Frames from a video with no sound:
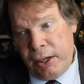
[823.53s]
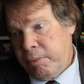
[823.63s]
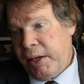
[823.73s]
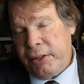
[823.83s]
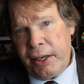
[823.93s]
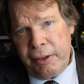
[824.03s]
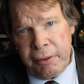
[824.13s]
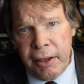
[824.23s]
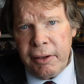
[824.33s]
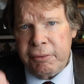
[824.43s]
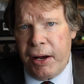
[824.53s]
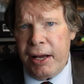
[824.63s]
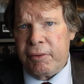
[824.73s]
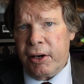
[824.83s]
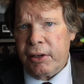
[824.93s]
It may take
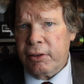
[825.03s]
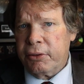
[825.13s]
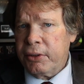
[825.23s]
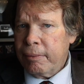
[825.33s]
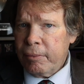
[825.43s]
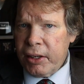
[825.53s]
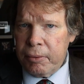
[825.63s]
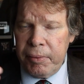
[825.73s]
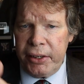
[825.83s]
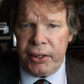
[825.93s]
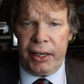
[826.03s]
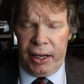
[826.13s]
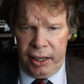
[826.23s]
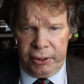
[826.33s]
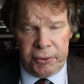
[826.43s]
5 articles, it may take
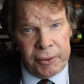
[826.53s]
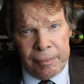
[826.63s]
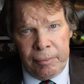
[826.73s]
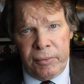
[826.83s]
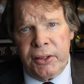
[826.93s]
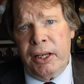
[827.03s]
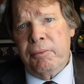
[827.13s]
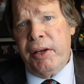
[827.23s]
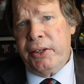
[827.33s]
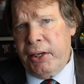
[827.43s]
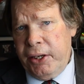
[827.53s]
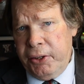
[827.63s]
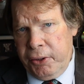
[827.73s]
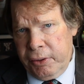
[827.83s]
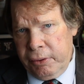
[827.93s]
100. It may take
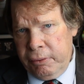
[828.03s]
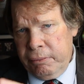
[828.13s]
your